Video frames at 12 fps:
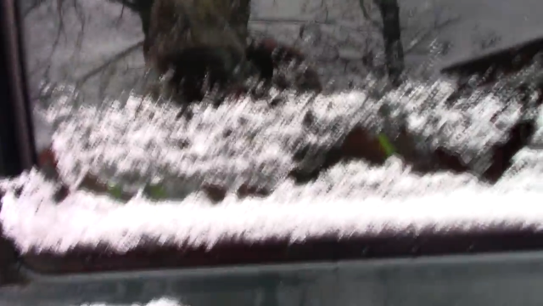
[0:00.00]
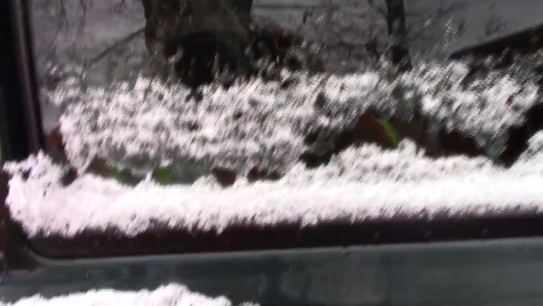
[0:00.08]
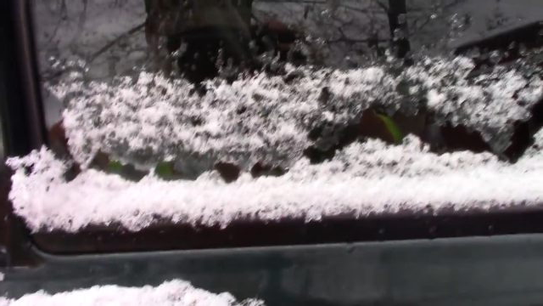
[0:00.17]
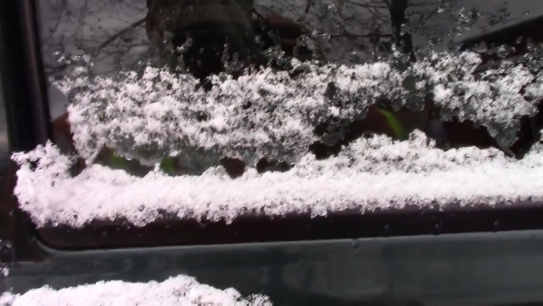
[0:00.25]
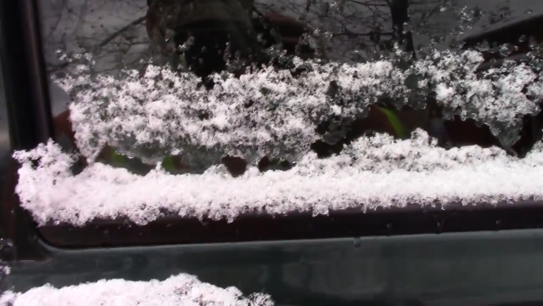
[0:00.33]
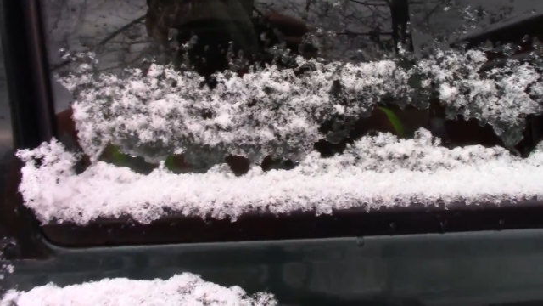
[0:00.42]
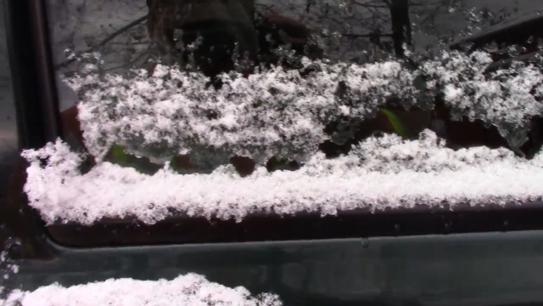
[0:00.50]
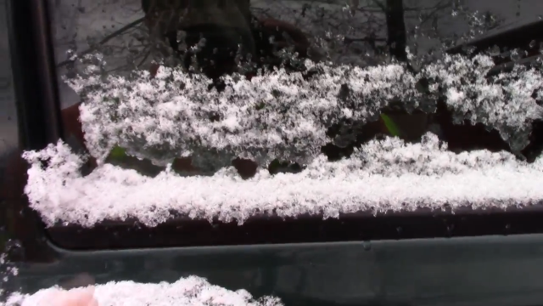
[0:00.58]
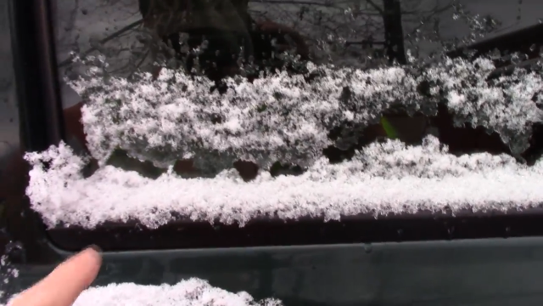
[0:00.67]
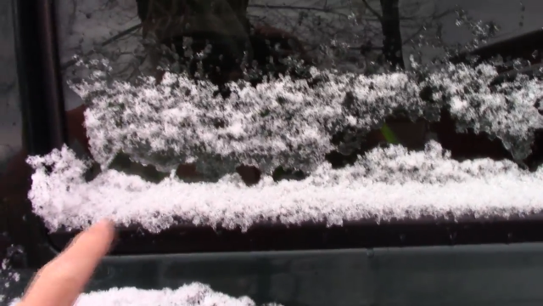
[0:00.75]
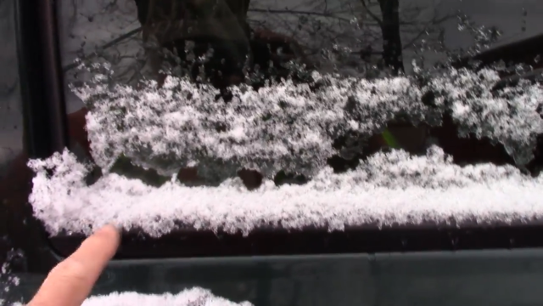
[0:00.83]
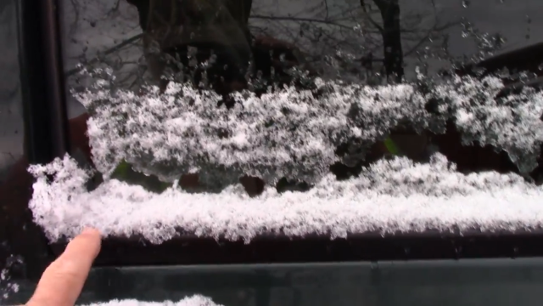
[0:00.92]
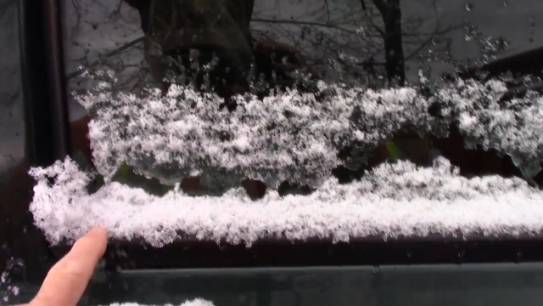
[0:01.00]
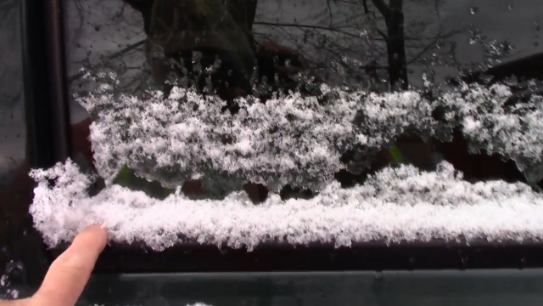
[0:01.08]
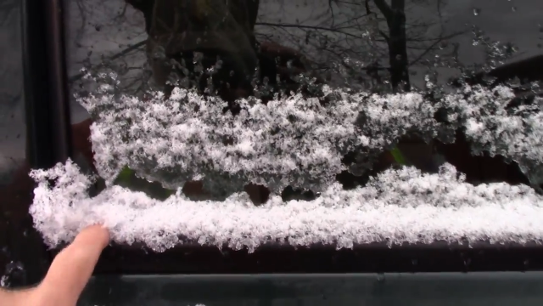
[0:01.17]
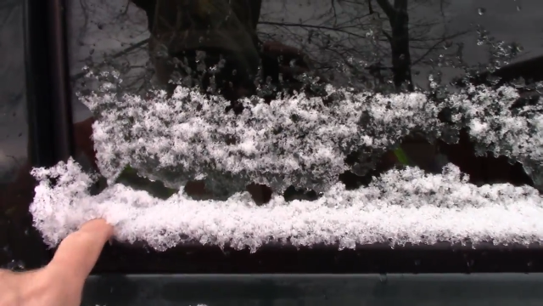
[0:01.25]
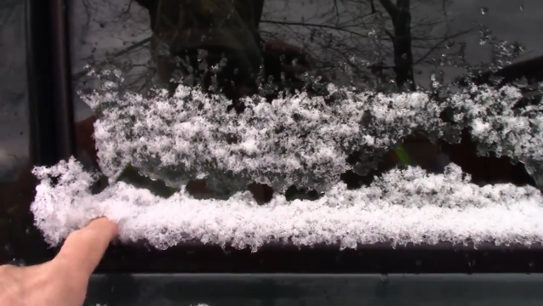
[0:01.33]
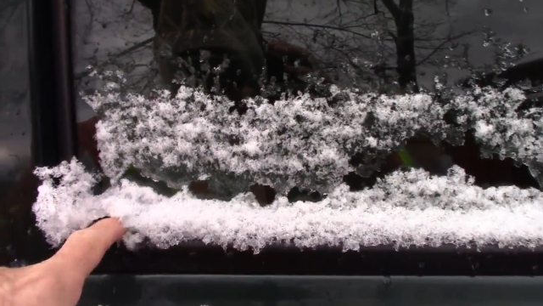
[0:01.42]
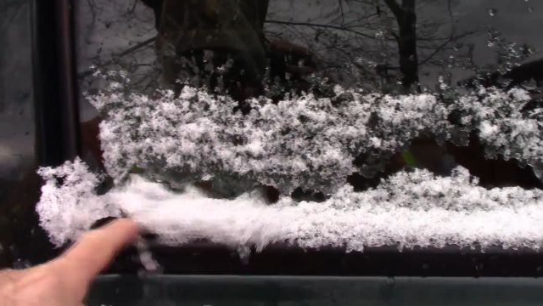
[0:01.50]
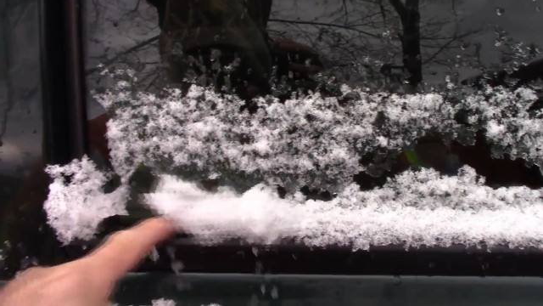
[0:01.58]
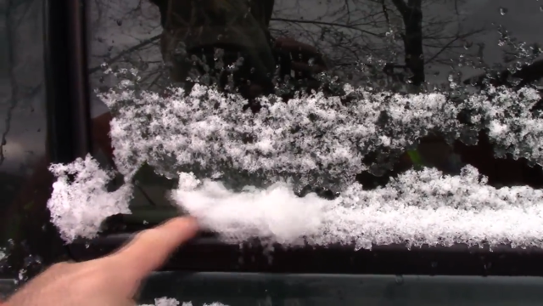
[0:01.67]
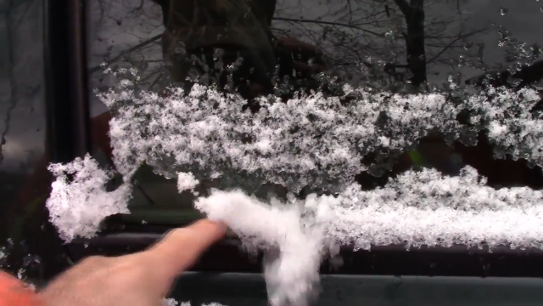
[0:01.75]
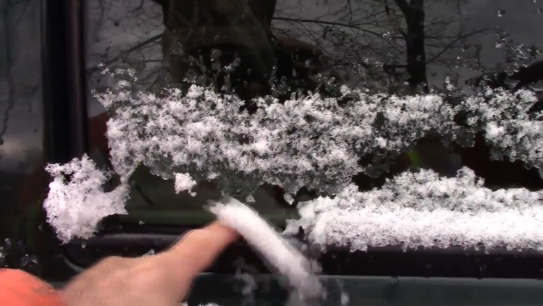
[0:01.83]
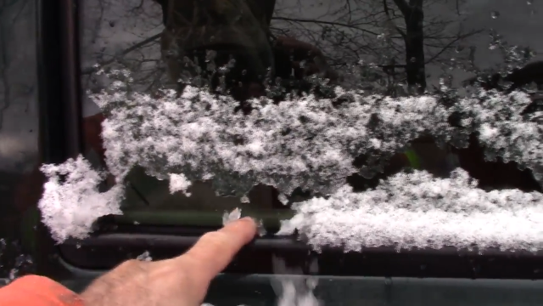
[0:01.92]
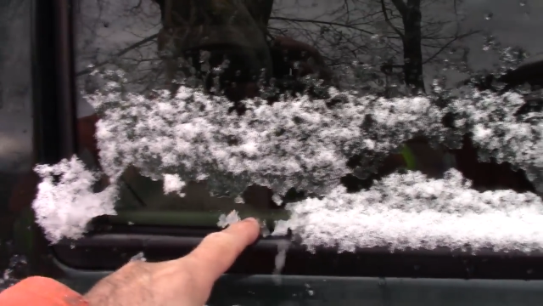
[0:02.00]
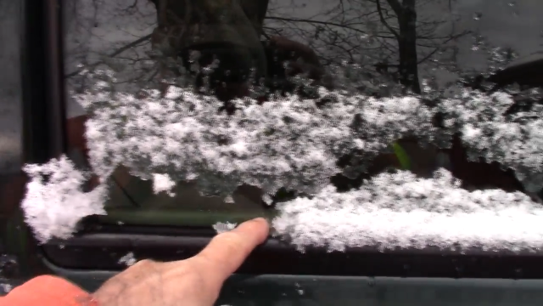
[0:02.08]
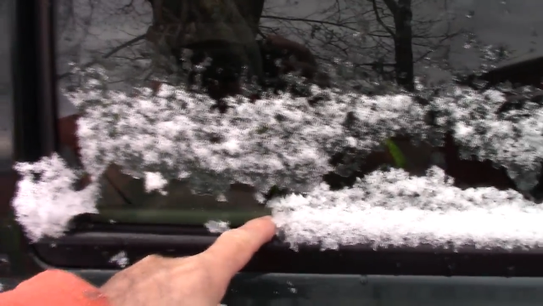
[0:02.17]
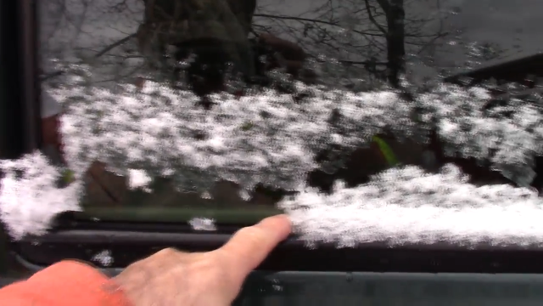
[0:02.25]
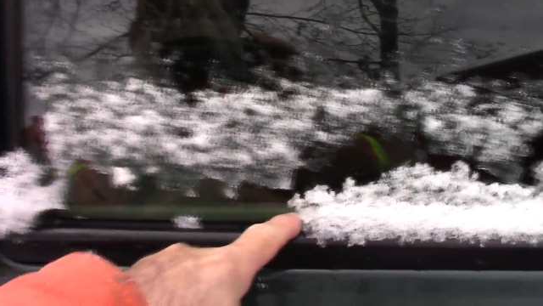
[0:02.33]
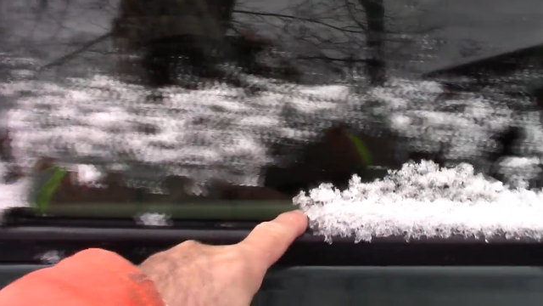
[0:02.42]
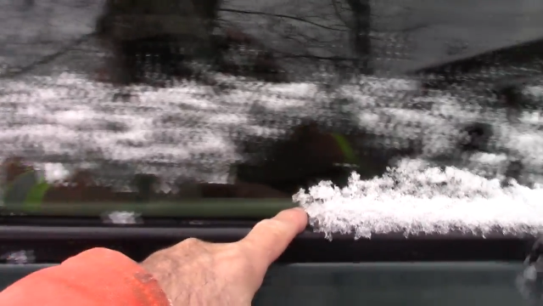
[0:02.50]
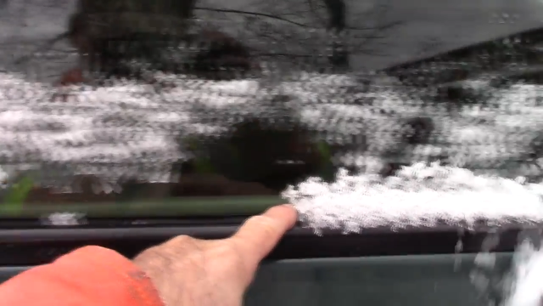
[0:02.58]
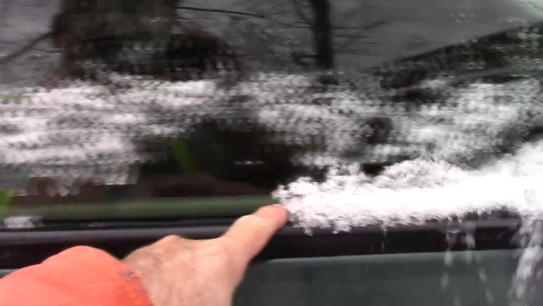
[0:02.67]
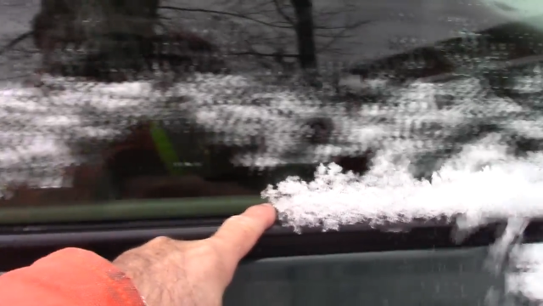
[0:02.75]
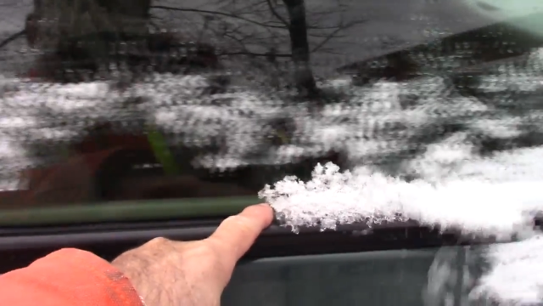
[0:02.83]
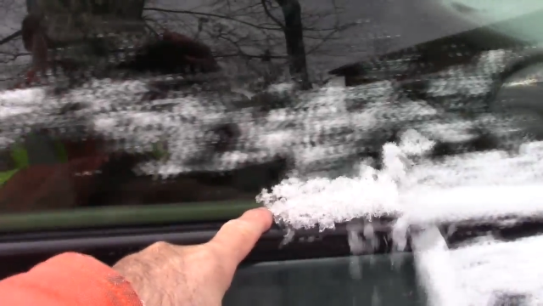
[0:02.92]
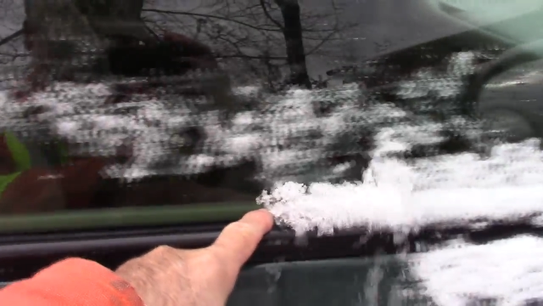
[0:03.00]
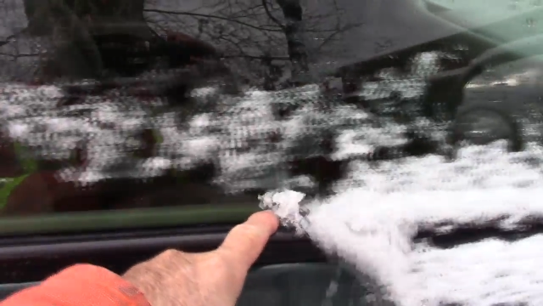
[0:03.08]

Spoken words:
(no speaker visible)